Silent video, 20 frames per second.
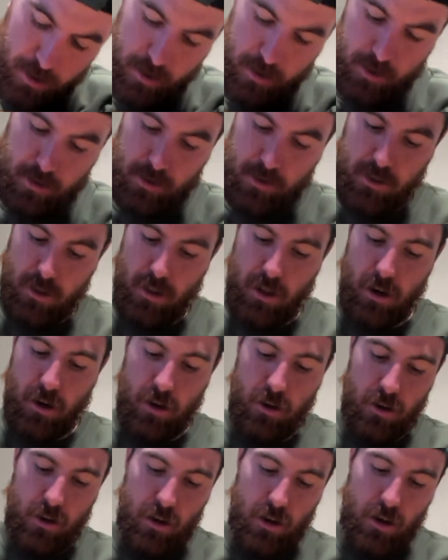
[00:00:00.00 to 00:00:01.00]
one thing I
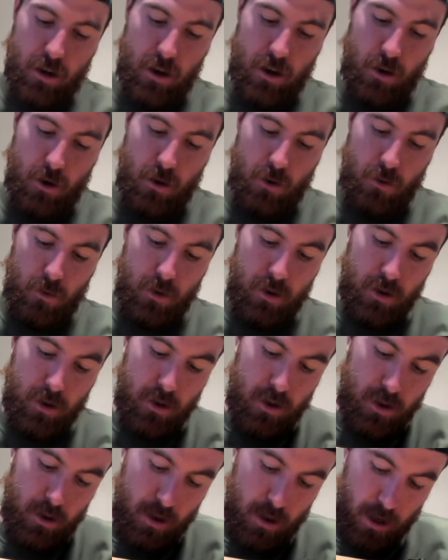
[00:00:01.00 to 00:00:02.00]
would say is, if
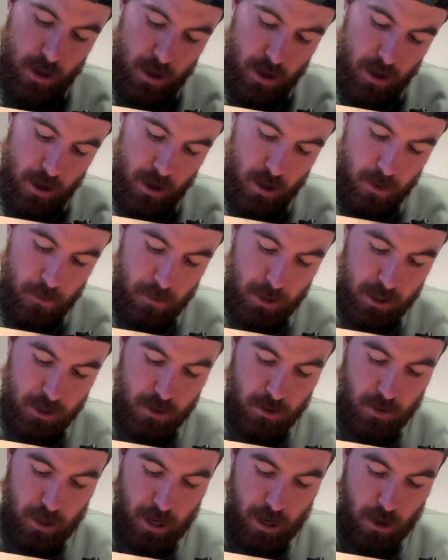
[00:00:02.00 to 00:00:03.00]
this is your first ever
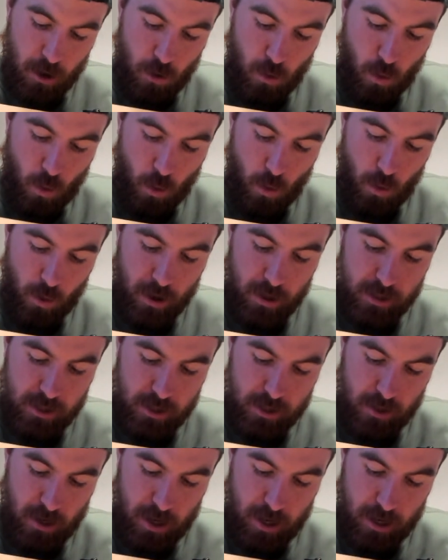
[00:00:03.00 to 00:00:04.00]
lock installing,
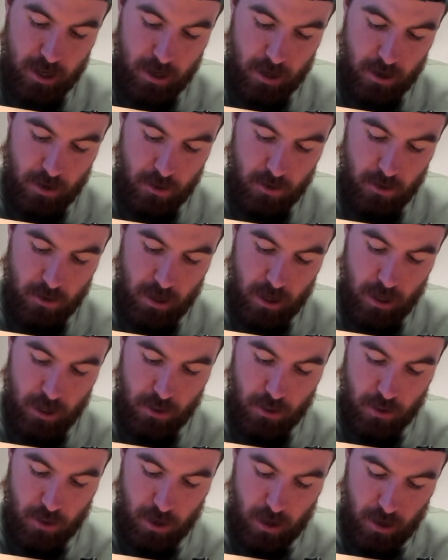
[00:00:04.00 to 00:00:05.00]
it's probably a
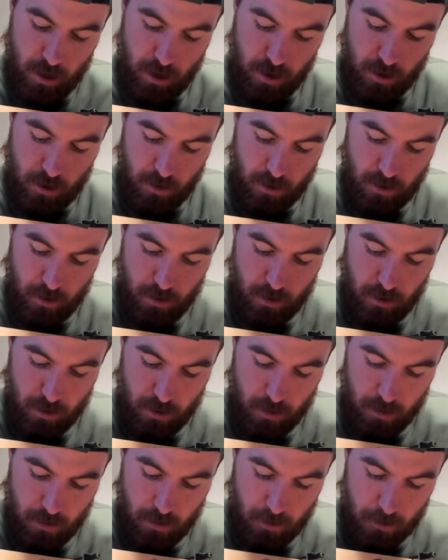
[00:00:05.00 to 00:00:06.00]
good one to go with.
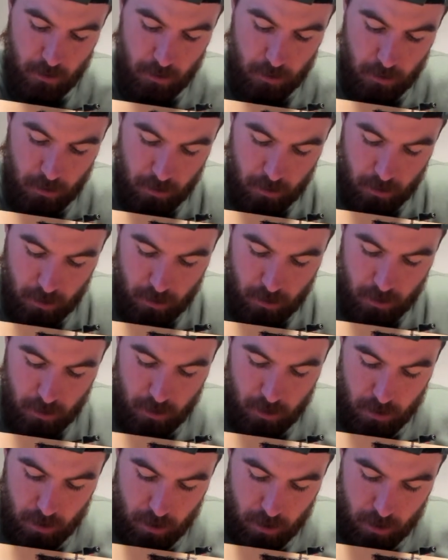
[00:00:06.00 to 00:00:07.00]
The only
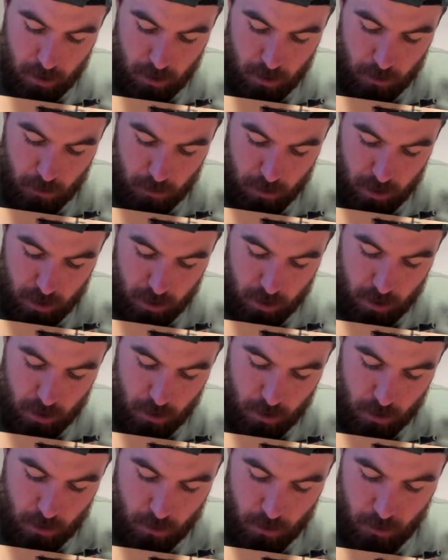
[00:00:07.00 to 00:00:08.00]
difficulty I had
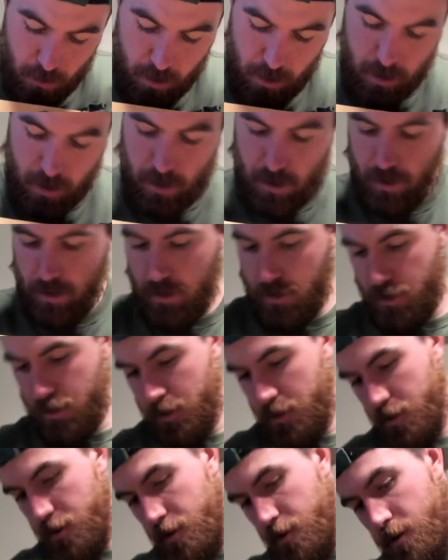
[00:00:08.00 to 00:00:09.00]
was with the Kwikset
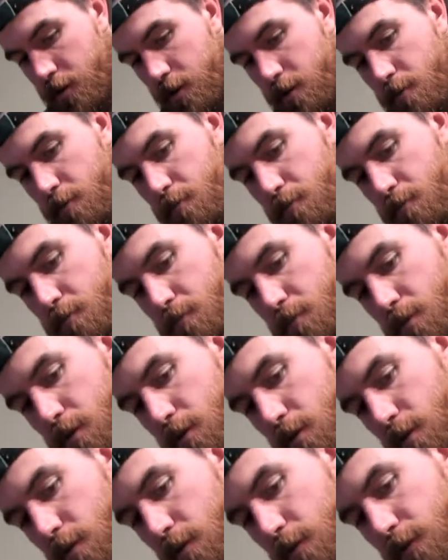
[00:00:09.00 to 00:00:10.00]
app and
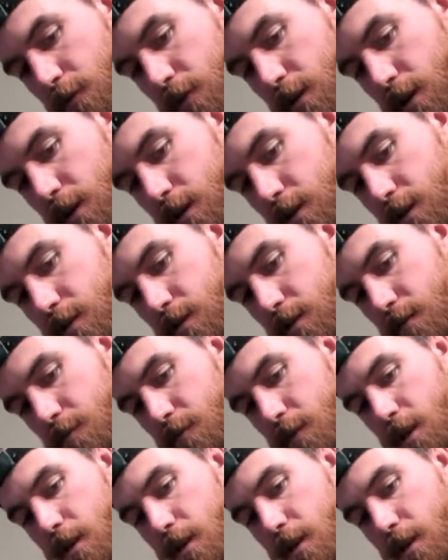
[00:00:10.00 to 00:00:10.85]
syncing it with Bluetooth.